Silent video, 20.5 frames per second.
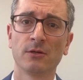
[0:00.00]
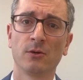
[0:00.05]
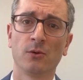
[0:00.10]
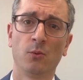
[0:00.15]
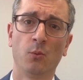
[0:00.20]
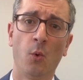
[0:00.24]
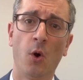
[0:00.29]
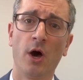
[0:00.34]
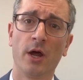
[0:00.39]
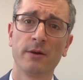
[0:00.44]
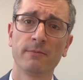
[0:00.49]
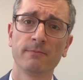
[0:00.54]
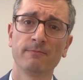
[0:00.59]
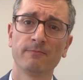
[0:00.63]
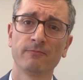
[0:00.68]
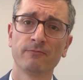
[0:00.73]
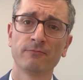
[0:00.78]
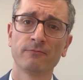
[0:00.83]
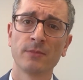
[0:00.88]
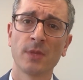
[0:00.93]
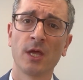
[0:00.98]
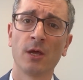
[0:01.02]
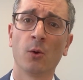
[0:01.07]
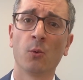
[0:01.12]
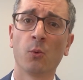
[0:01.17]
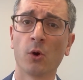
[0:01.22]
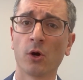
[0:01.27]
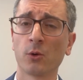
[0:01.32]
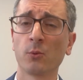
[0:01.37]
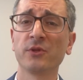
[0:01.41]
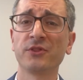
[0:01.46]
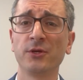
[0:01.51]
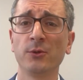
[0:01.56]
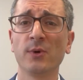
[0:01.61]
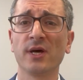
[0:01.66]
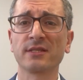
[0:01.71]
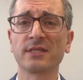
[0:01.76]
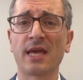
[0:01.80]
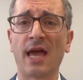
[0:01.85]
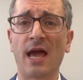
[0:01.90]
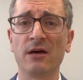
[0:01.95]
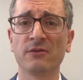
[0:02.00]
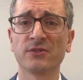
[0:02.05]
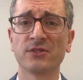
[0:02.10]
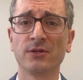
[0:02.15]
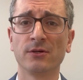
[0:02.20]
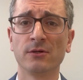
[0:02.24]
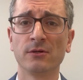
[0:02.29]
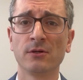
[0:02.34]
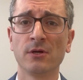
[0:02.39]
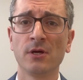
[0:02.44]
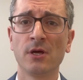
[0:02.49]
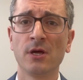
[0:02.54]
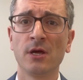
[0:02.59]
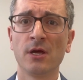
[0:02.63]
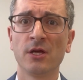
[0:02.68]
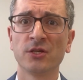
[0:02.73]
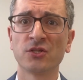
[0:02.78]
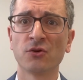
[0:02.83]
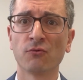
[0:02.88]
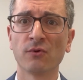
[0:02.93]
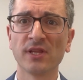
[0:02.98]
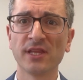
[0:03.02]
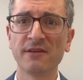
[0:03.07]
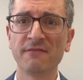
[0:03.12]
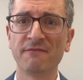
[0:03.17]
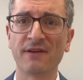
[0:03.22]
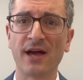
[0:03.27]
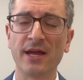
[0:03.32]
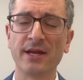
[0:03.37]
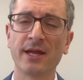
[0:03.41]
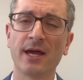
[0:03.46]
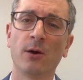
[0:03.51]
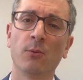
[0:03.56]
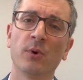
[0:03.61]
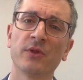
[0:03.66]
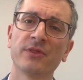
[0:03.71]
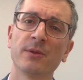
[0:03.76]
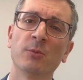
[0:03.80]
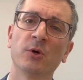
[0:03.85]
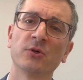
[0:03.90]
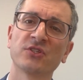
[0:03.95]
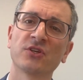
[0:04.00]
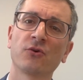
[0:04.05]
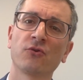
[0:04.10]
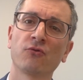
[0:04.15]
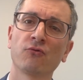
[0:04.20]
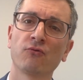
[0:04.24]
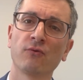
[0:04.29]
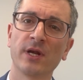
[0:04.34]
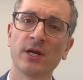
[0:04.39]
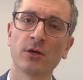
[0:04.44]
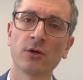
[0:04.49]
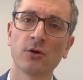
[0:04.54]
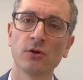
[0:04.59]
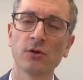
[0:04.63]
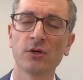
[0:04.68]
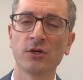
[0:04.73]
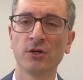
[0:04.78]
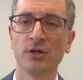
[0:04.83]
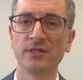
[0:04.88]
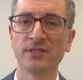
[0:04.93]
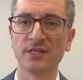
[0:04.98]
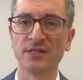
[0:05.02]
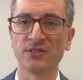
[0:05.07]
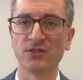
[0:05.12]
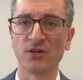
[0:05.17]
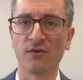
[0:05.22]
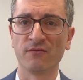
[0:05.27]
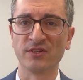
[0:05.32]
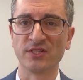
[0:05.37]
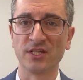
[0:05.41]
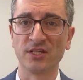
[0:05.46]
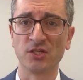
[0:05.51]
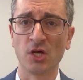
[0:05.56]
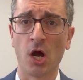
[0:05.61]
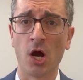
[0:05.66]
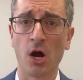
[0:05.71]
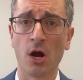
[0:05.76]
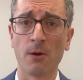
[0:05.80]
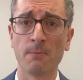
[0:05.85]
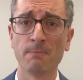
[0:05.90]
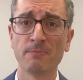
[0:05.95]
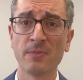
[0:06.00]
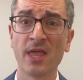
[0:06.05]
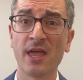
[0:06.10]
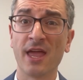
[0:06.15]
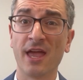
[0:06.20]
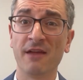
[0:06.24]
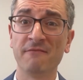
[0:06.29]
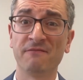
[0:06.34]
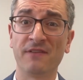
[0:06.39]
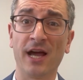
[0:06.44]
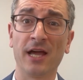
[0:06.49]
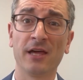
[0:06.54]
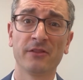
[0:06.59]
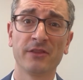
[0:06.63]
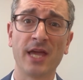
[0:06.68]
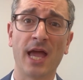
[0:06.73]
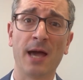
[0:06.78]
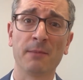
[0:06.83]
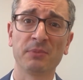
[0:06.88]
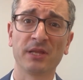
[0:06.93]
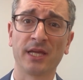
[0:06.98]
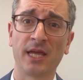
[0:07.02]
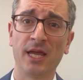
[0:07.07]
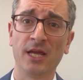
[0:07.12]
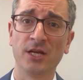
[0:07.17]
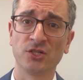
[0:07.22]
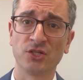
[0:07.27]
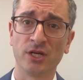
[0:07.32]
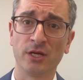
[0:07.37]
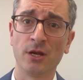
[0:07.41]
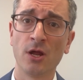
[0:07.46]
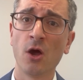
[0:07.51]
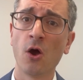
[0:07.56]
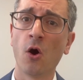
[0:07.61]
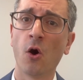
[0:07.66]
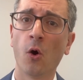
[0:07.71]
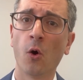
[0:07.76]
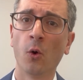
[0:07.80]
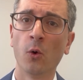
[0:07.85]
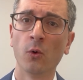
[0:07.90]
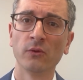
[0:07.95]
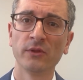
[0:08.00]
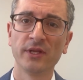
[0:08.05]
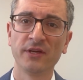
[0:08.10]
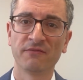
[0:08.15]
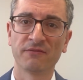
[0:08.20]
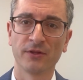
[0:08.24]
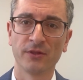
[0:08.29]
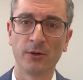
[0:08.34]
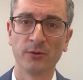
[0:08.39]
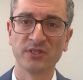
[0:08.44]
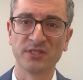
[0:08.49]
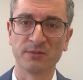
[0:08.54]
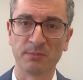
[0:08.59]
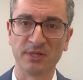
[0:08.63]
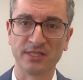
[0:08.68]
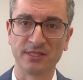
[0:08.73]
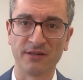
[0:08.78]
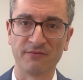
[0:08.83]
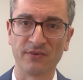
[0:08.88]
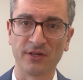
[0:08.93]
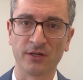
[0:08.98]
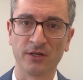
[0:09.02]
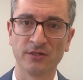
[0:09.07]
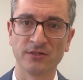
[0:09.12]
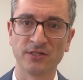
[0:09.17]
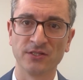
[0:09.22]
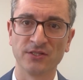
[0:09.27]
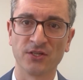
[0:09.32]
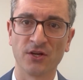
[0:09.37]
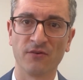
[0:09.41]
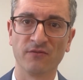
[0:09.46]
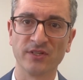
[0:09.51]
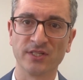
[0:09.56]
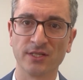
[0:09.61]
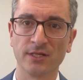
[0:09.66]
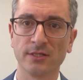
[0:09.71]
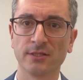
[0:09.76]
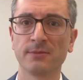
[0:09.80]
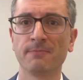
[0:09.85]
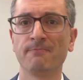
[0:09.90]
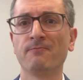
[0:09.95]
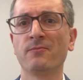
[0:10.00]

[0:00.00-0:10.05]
One, work with U.S. counsel to really find out what the most critical goods and services are and file the application only for those specific goods and services.